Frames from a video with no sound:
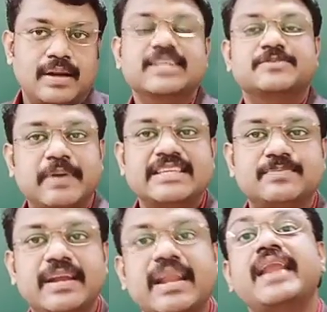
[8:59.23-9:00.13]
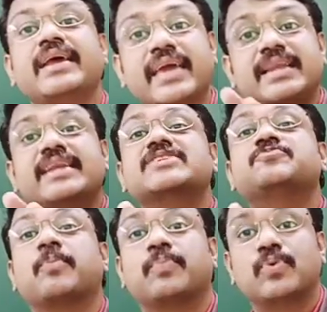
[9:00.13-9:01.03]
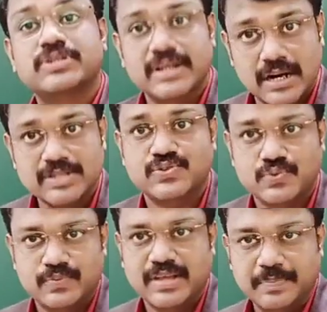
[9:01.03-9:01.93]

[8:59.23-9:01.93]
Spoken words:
displacement, and again it is proportional also. That